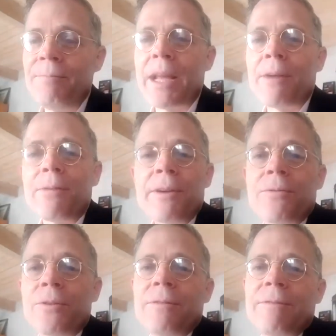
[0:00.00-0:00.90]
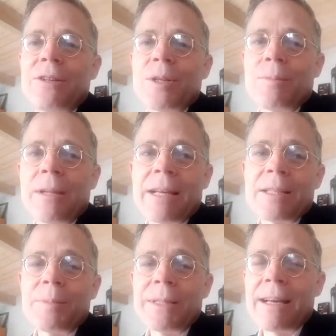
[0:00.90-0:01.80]
Every fruit and vegetable
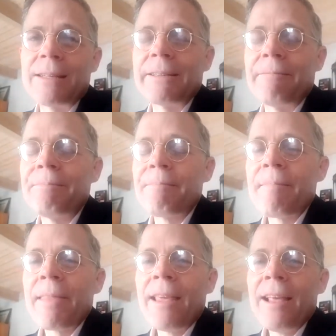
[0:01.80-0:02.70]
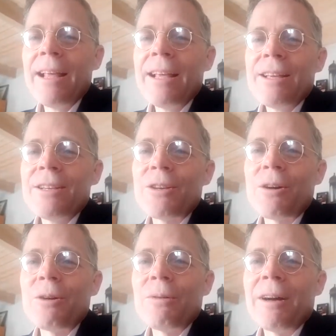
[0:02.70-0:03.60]
has potassium.
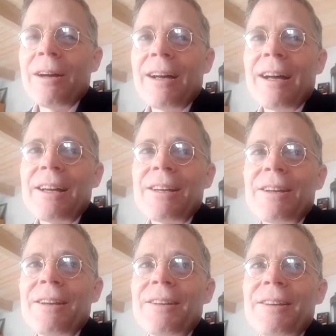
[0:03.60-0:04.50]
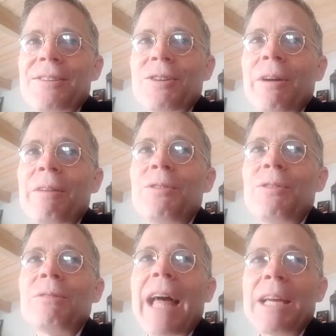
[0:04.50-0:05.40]
So, uh, so if you
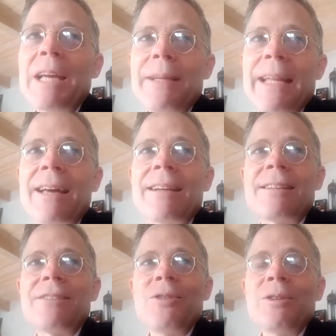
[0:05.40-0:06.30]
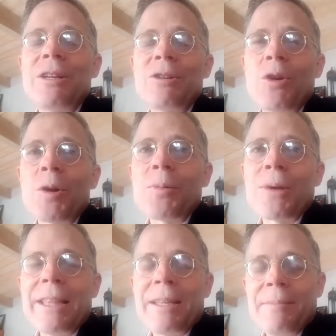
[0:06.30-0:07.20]
like bananas, you can
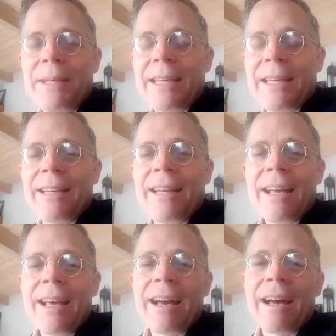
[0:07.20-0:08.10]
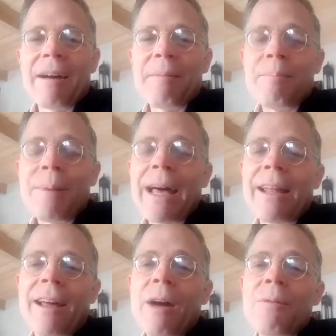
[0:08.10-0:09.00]
incorporate them in. Uh, but
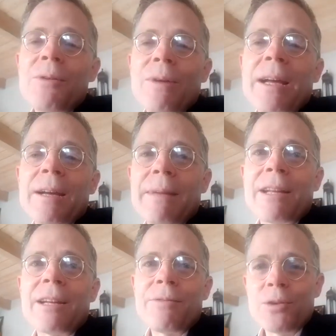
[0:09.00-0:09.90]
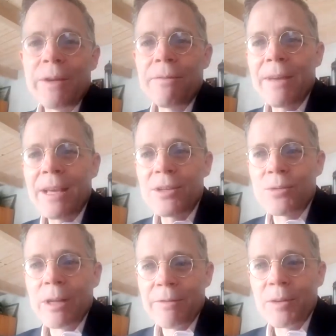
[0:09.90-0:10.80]
I would recommend, if you're doing phase
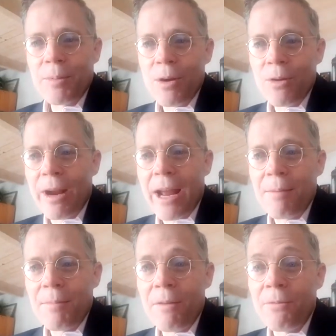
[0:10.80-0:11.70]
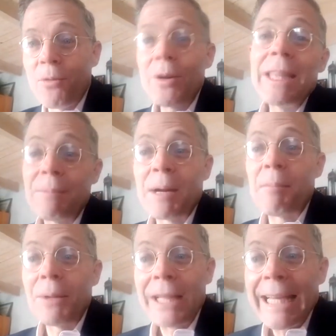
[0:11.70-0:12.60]
one of the program, avoid them
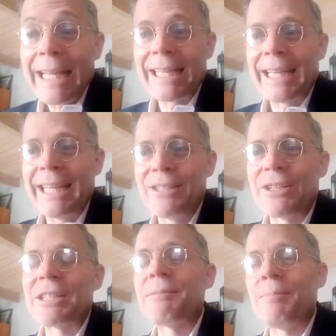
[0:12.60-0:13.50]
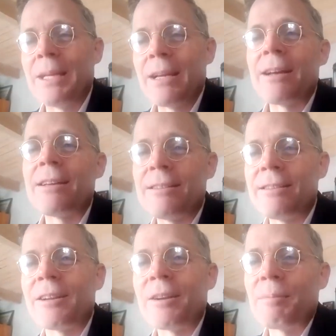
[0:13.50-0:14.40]
completely, just because
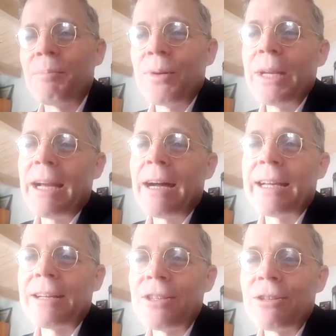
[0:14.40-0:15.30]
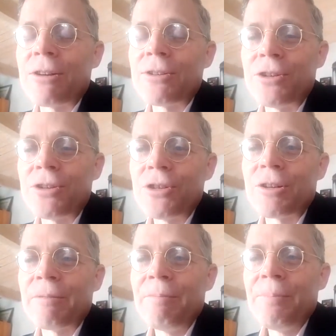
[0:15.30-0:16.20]
they're pretty high in starch and
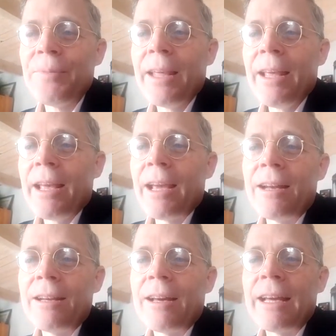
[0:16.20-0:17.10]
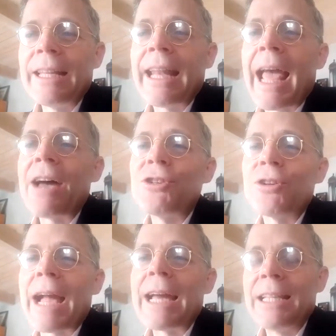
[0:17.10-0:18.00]
sugar. Mm-hmm. And, uh, and then as
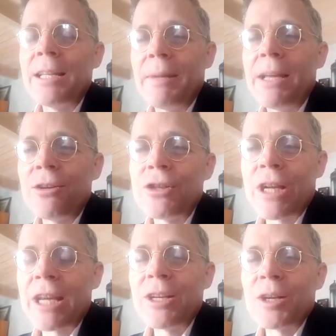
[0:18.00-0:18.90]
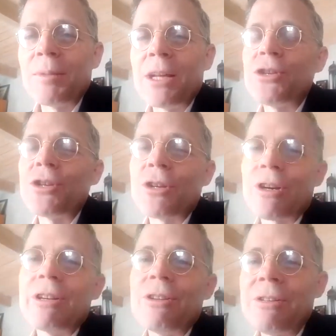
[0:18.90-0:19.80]
you're adding them in, you're checking your blood
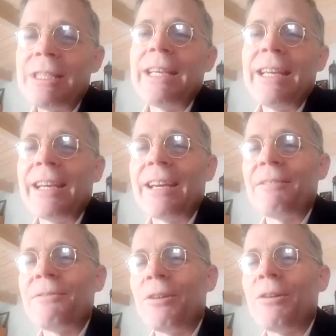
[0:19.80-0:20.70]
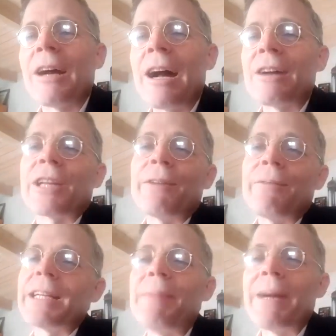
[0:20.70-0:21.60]
sugar, and you see if, oh gosh, every
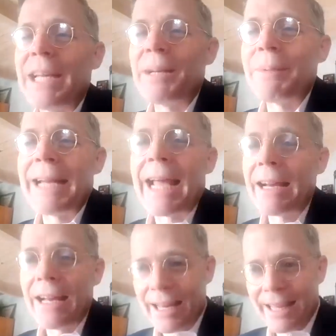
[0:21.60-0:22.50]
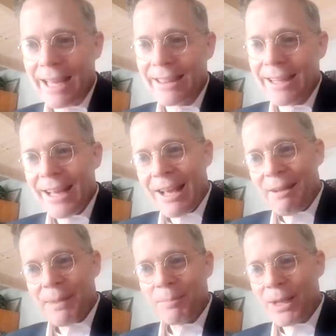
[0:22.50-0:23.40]
time I eat a banana, I get,
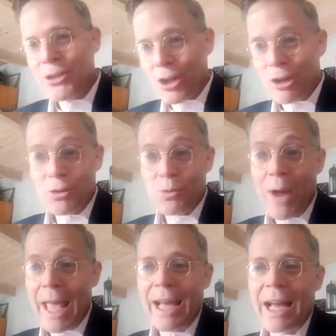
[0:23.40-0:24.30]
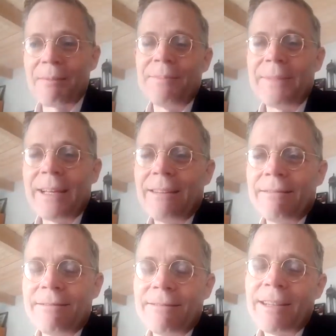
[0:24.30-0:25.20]
my blood sugar goes way up,
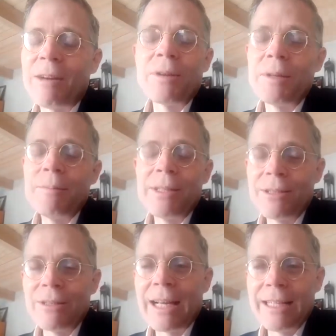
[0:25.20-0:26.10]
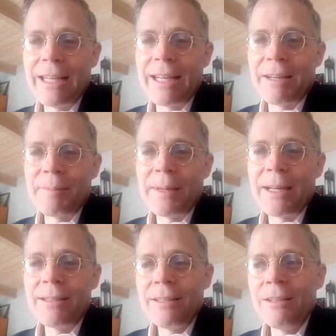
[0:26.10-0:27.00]
then that wouldn't be a good idea.
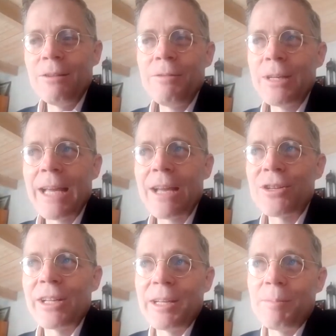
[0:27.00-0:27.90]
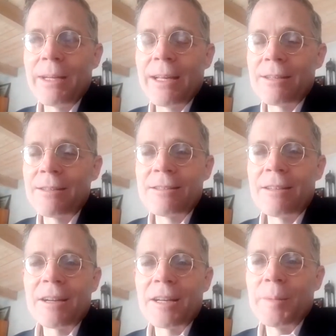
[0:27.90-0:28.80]
But, you know, if you occasionally eat bananas, it's
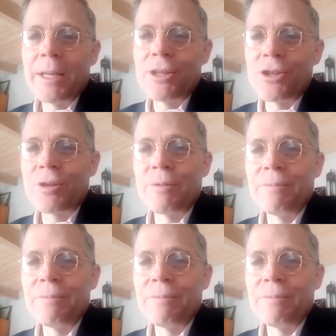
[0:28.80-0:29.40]
not going to be an issue.